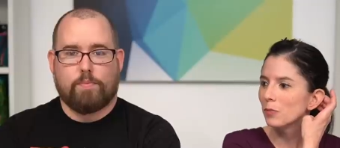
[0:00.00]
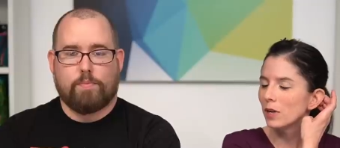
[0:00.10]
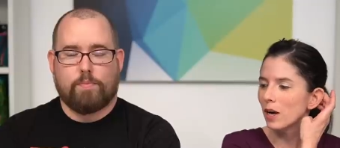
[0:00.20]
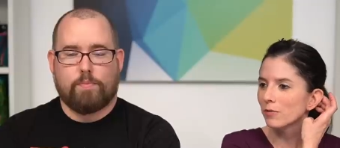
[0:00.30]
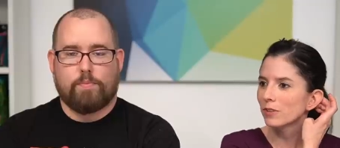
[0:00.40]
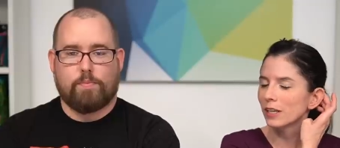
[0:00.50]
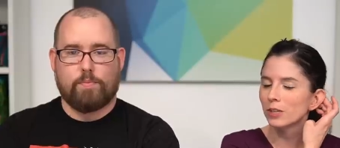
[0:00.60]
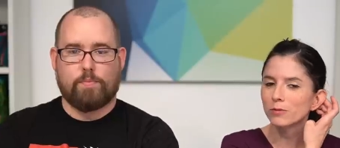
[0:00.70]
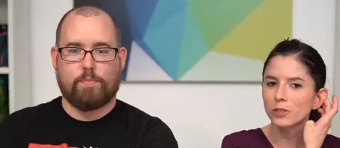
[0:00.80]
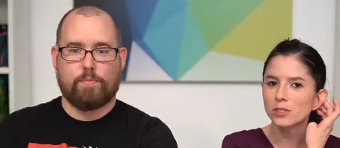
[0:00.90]
Speaker 1: been off the
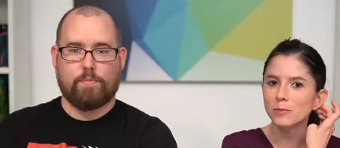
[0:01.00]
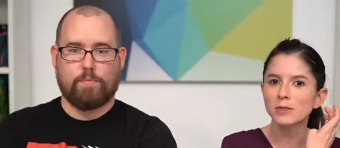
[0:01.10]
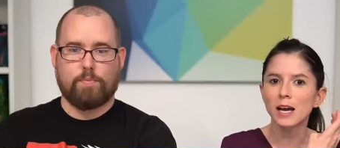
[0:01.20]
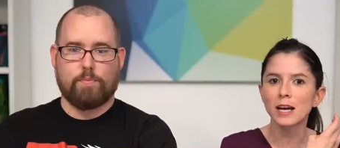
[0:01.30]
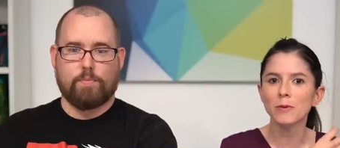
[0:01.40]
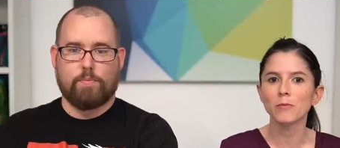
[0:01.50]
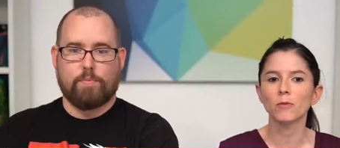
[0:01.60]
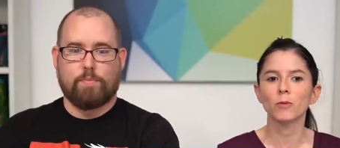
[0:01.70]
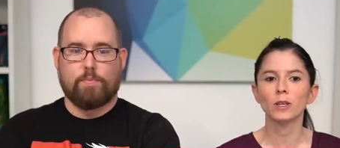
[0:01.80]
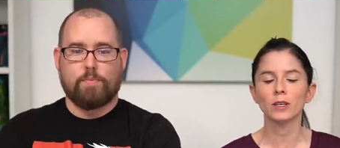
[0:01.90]
air for some
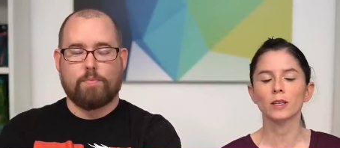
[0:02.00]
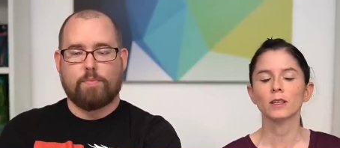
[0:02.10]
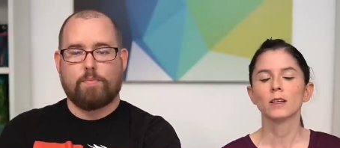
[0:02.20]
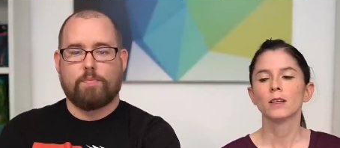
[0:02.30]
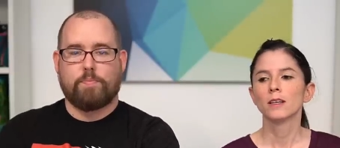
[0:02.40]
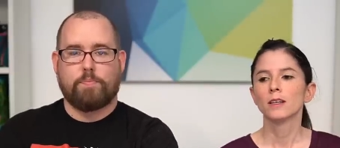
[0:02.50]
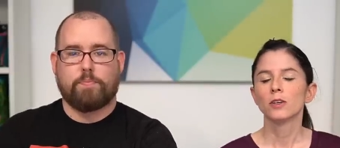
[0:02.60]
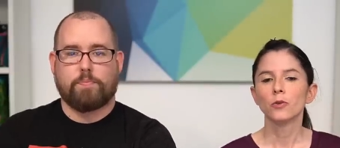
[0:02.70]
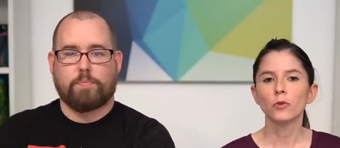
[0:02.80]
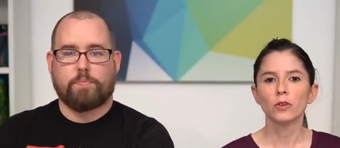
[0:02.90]
time.
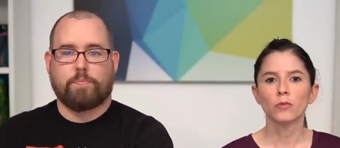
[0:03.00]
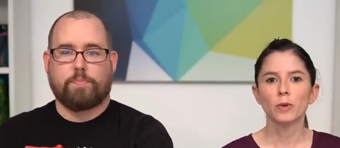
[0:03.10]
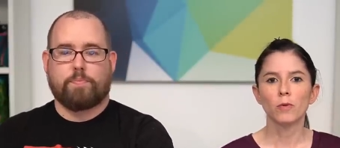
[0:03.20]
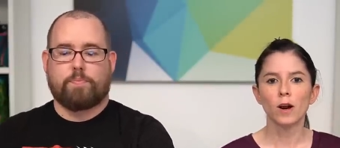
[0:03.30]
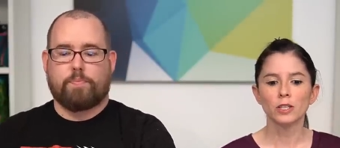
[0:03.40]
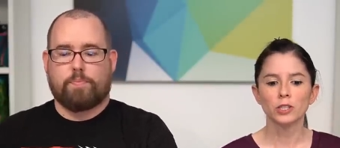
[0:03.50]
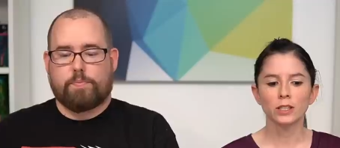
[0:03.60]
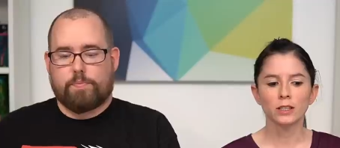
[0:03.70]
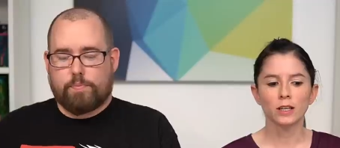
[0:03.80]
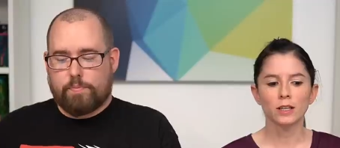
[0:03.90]
We've been
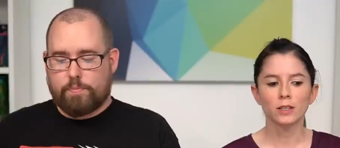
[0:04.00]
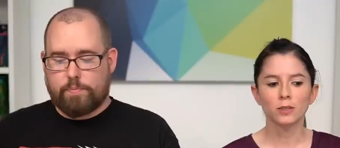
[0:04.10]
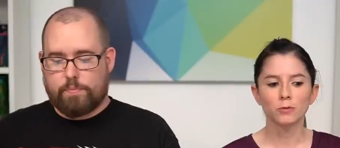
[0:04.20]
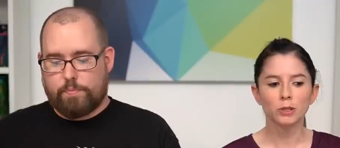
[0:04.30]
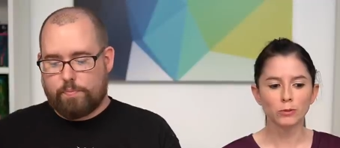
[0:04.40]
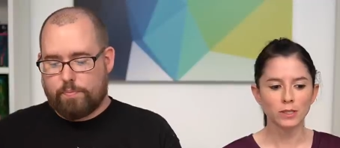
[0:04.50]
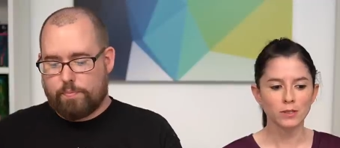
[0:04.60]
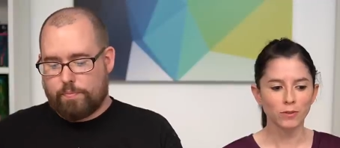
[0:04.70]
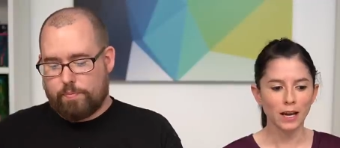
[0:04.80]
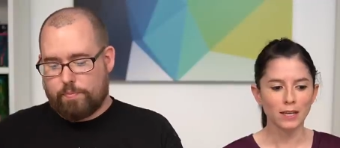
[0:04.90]
watching reruns
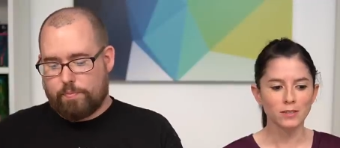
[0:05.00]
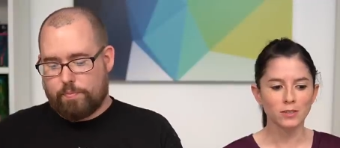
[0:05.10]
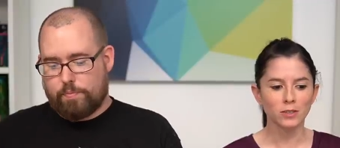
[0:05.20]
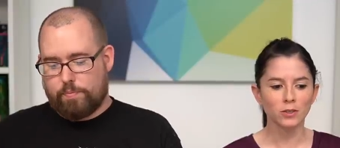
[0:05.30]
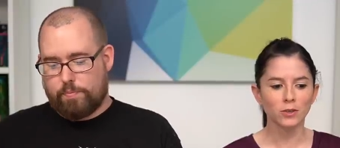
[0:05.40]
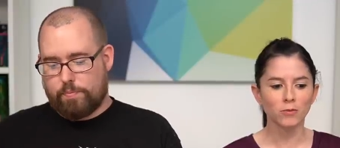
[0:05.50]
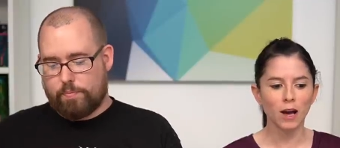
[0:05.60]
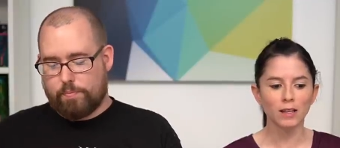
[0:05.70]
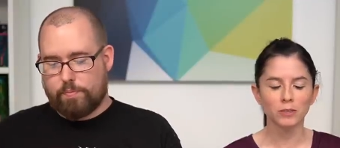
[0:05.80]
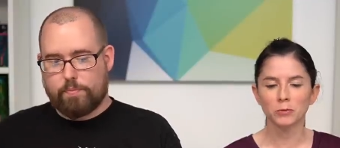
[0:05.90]
of Castle.
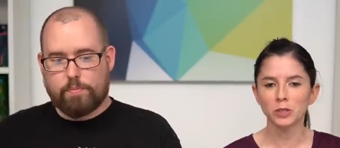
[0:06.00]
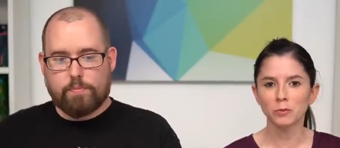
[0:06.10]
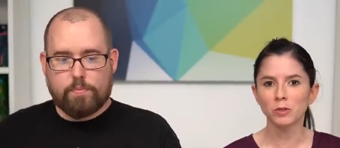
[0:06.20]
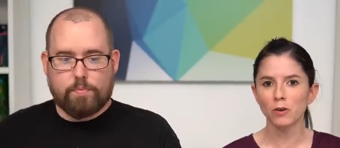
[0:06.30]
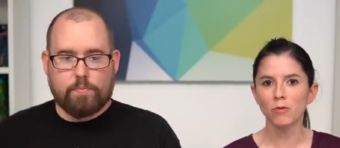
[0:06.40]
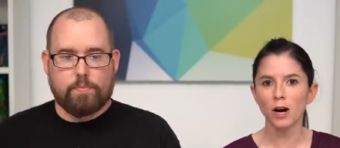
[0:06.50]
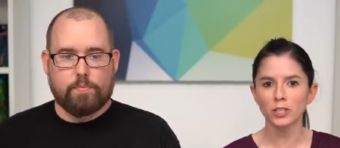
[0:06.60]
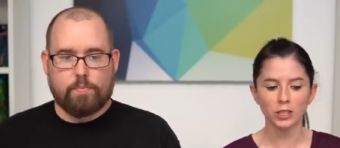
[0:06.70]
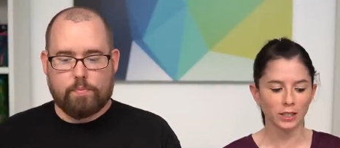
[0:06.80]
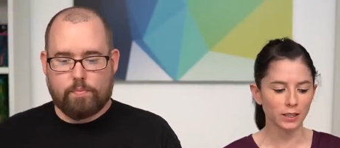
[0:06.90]
Violet and William love
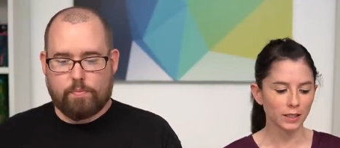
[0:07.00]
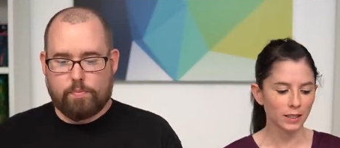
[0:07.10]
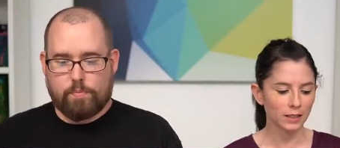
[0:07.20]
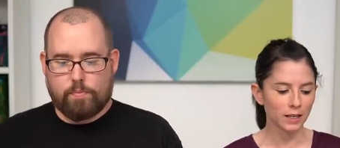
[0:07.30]
watching it, and